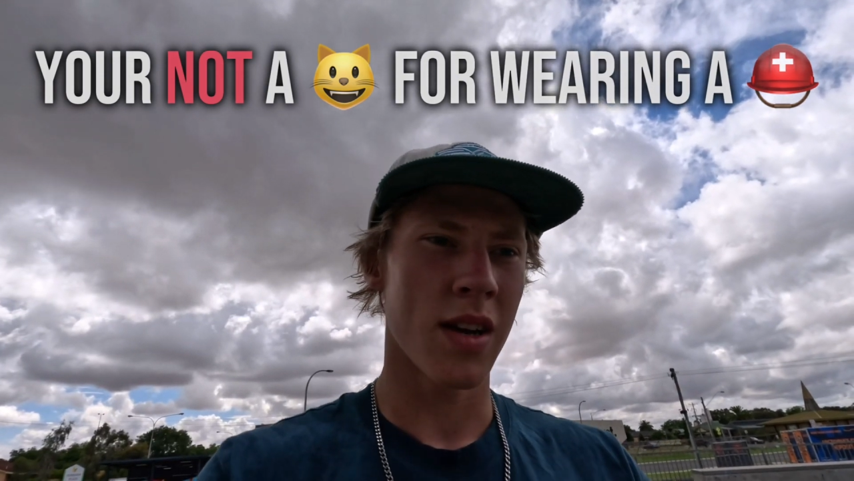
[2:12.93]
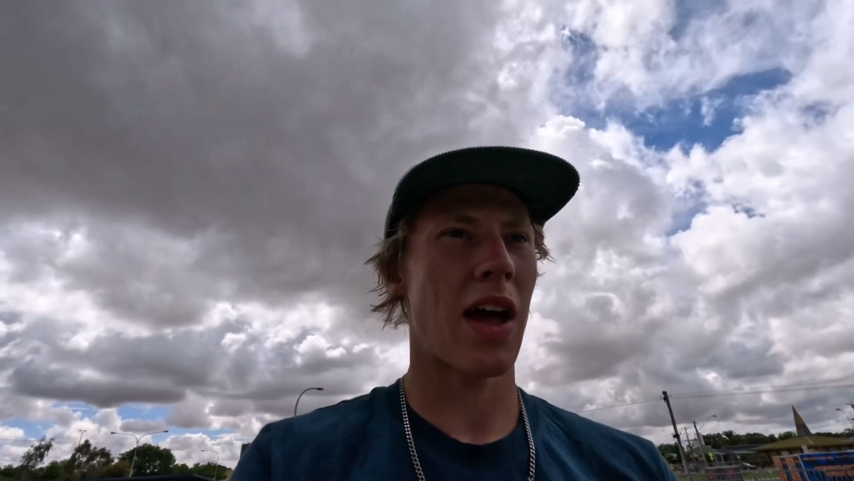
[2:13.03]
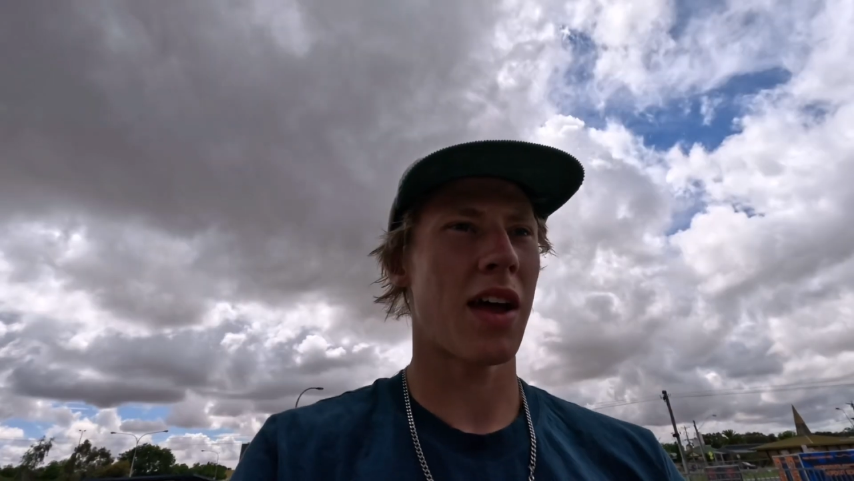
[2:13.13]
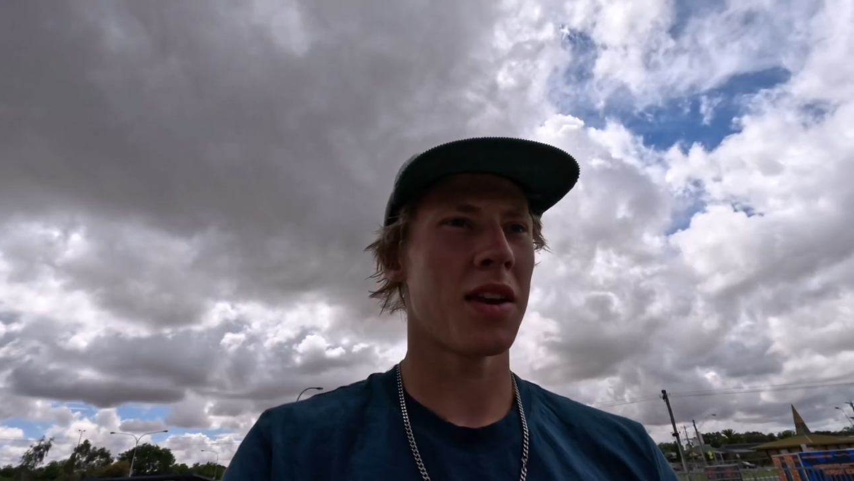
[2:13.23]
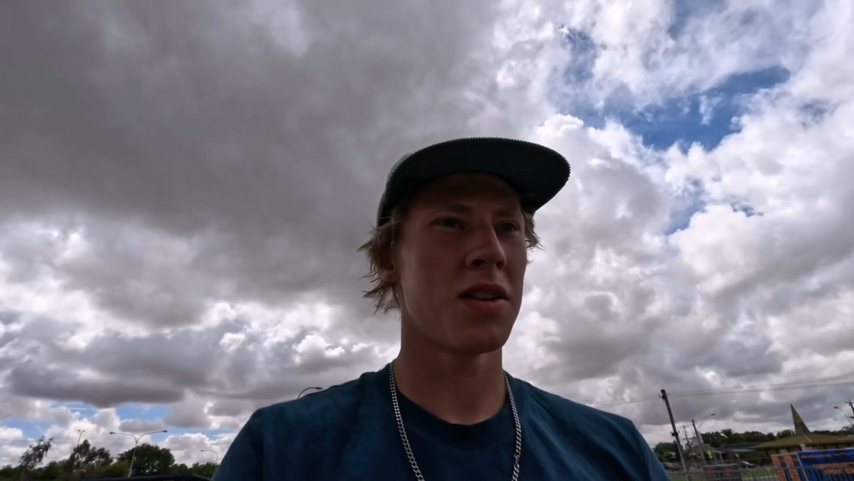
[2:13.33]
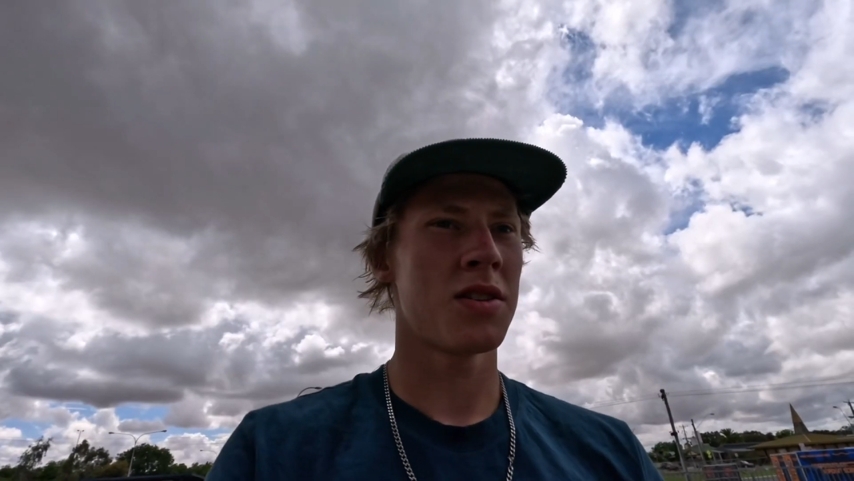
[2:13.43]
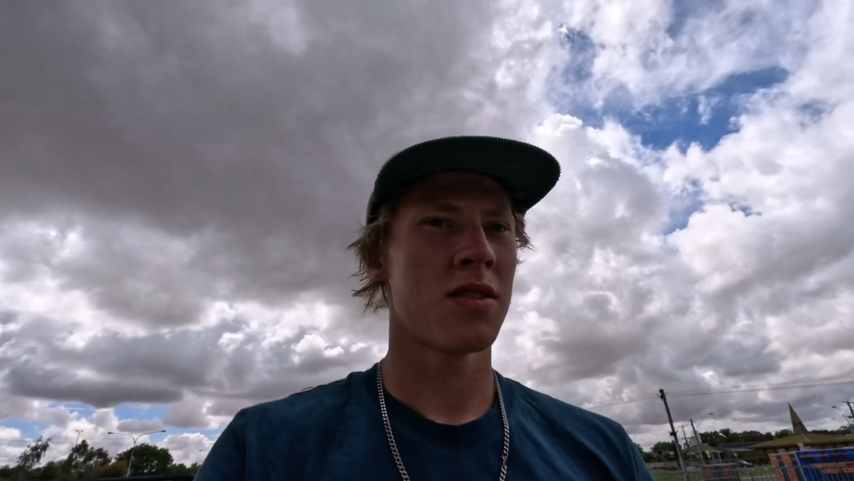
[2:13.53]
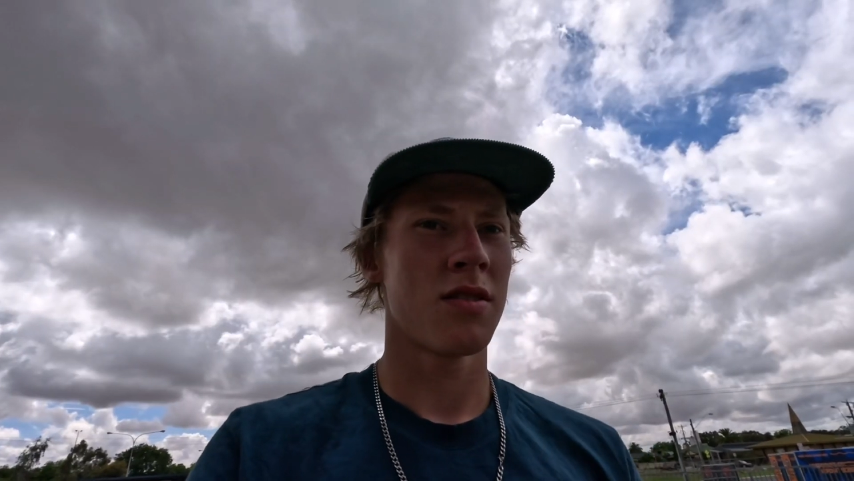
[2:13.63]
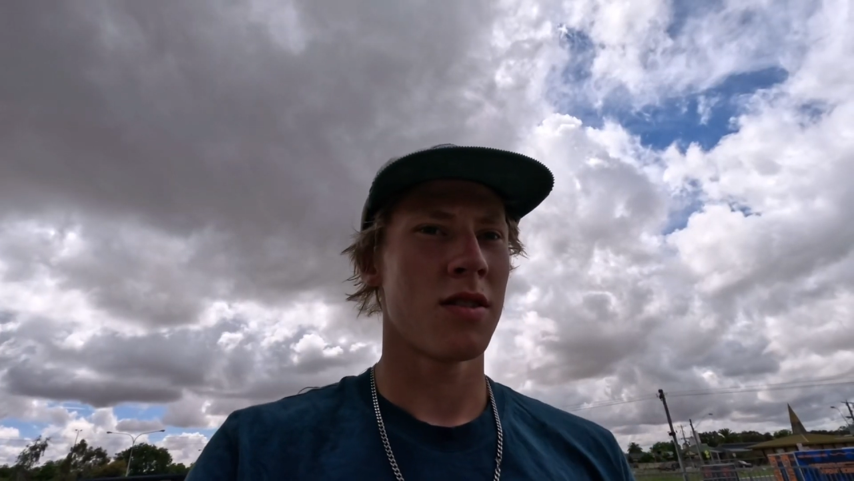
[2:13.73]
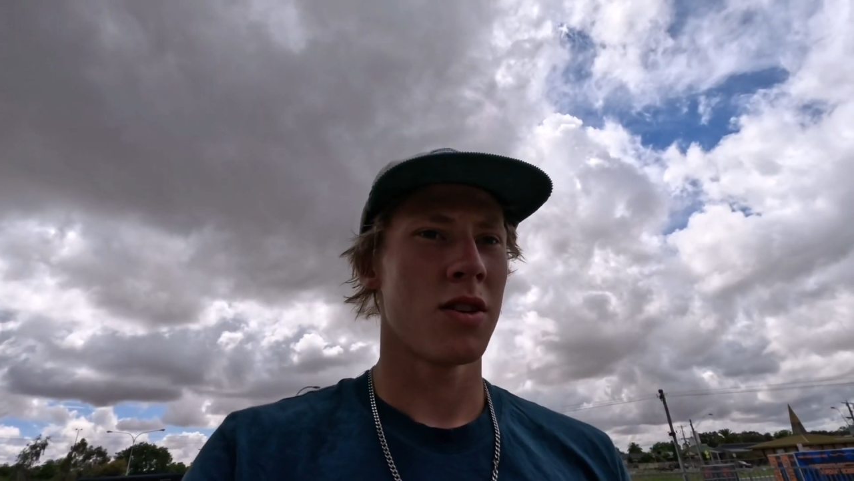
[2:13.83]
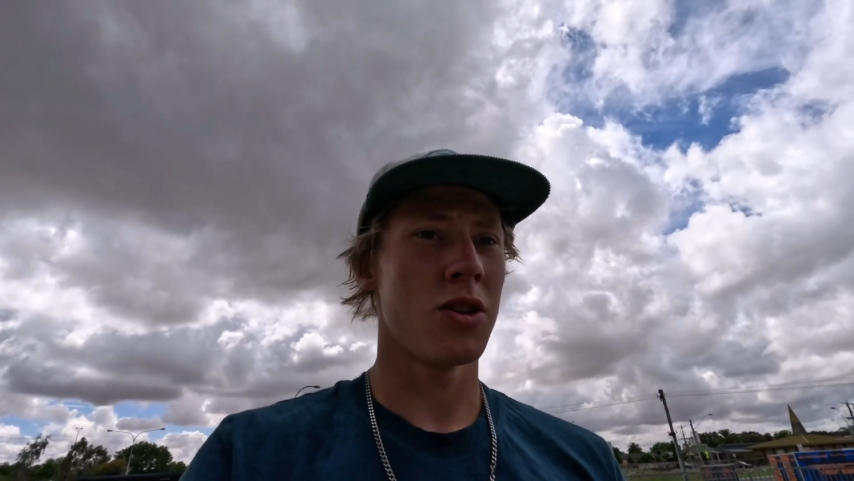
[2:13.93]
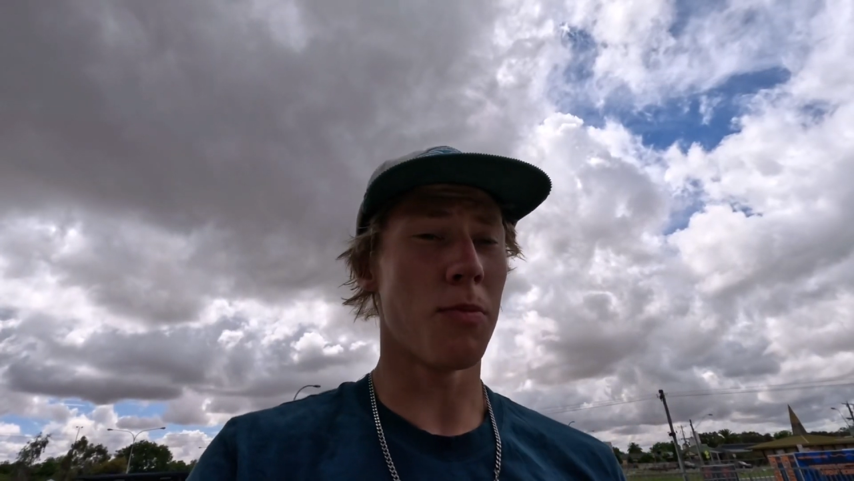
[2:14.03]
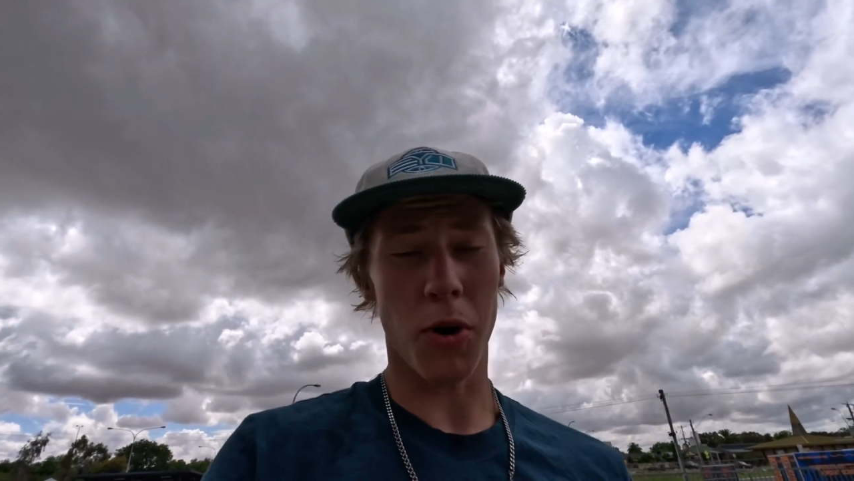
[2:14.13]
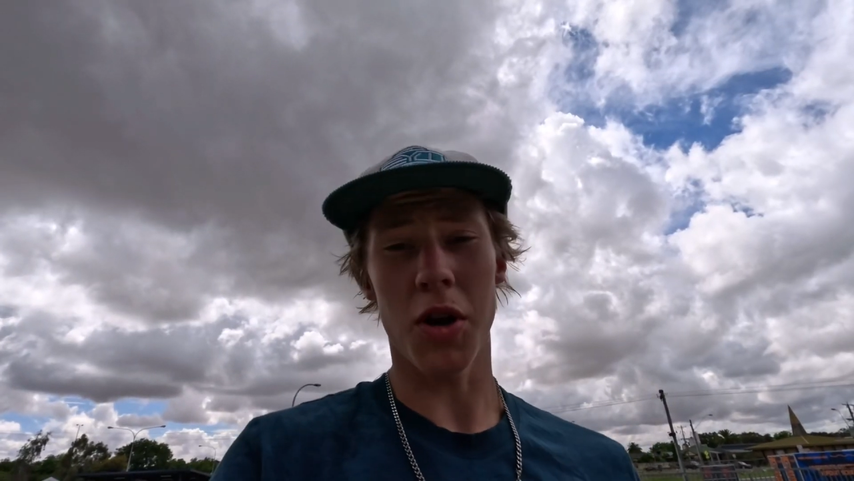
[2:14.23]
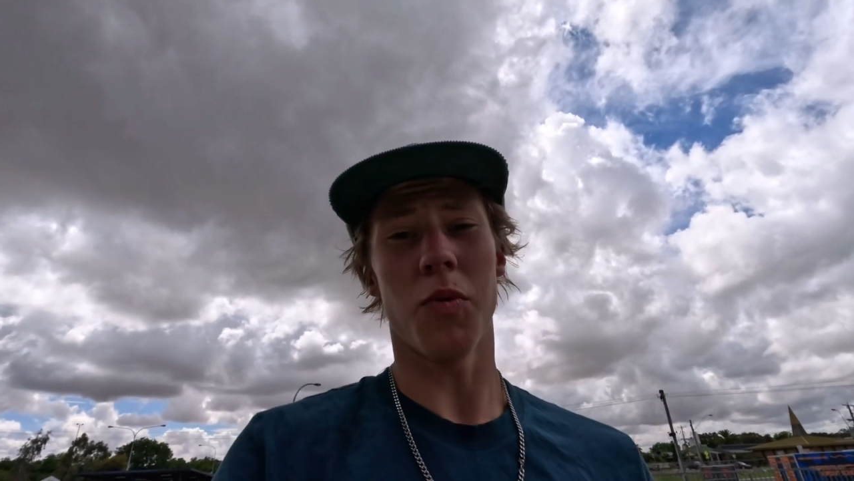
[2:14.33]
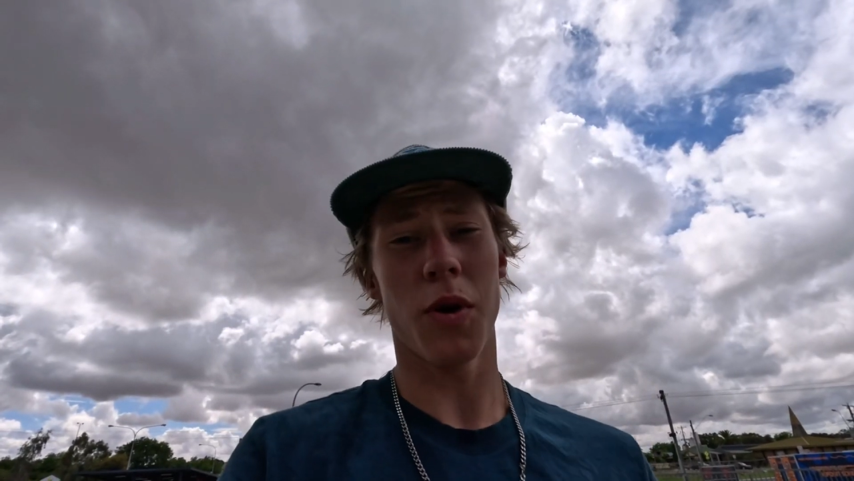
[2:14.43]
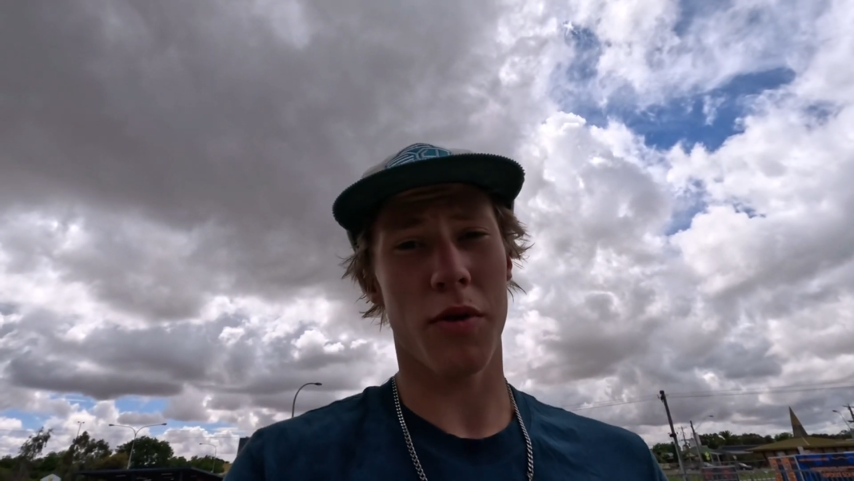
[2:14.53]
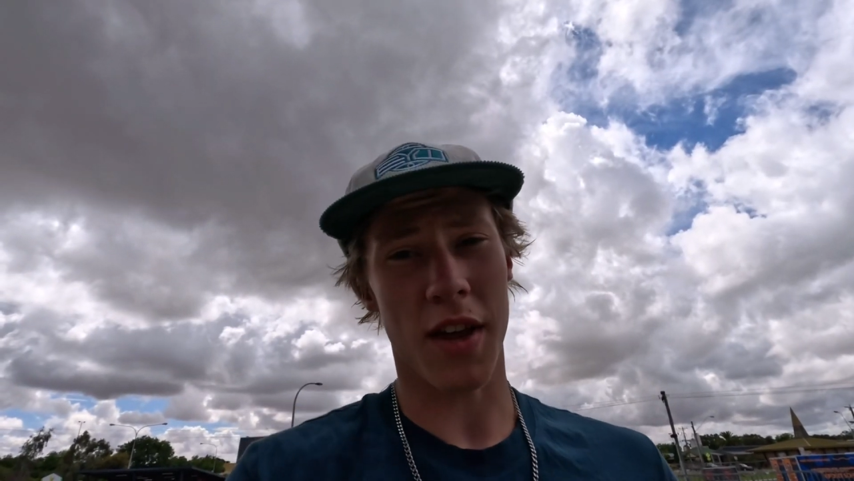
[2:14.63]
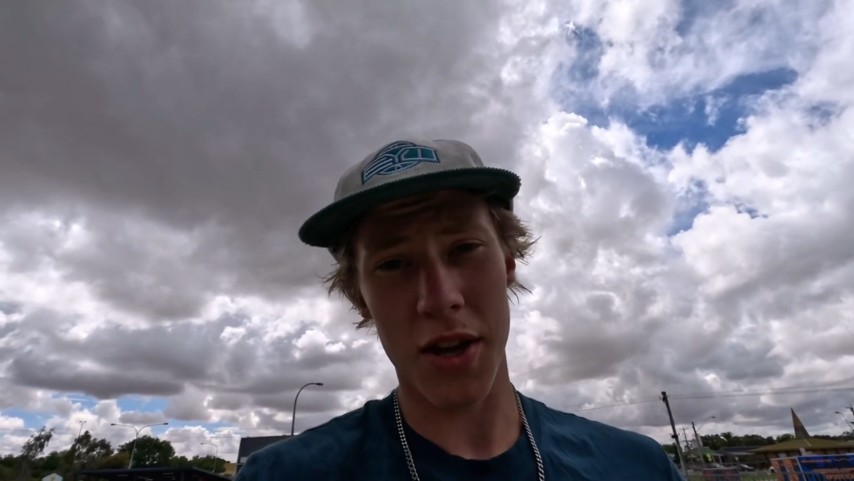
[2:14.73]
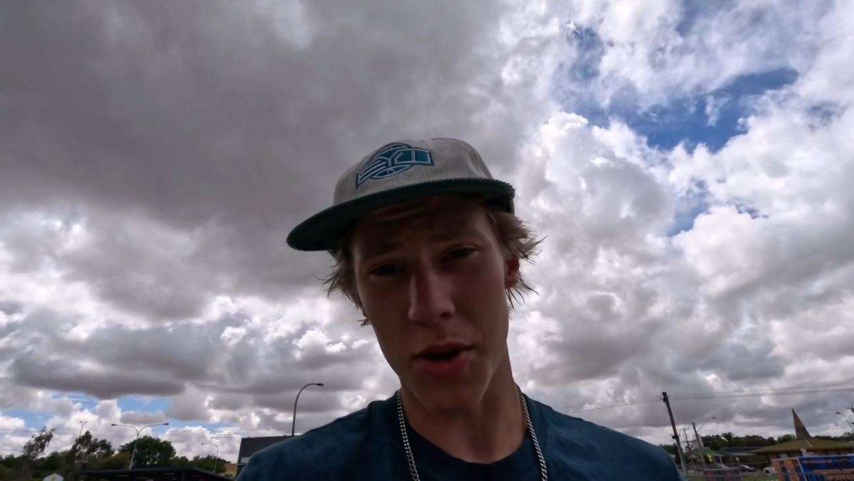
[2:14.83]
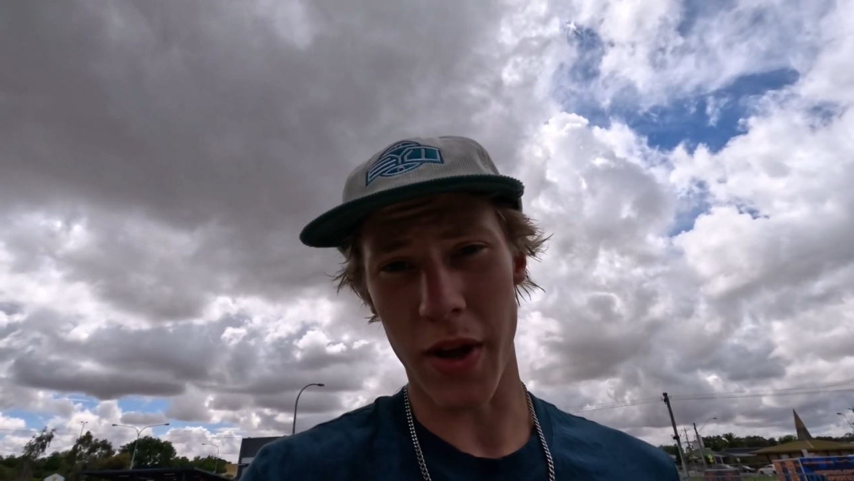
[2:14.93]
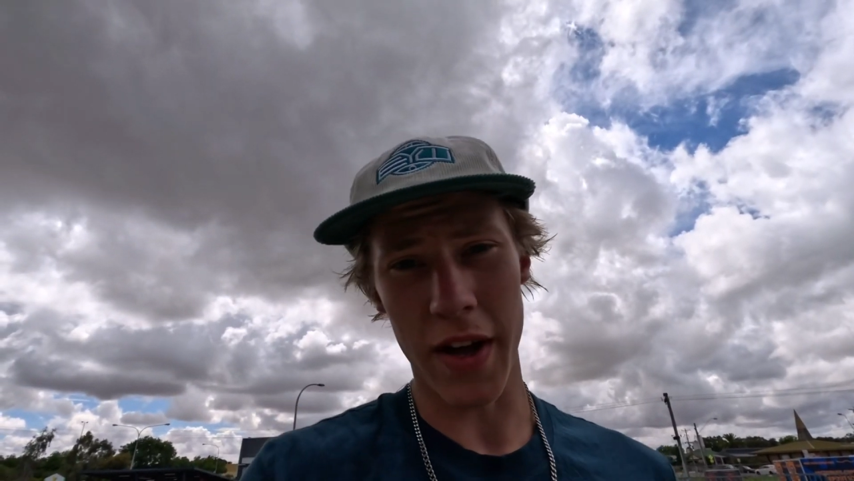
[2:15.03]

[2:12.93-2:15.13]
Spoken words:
and your body will thank you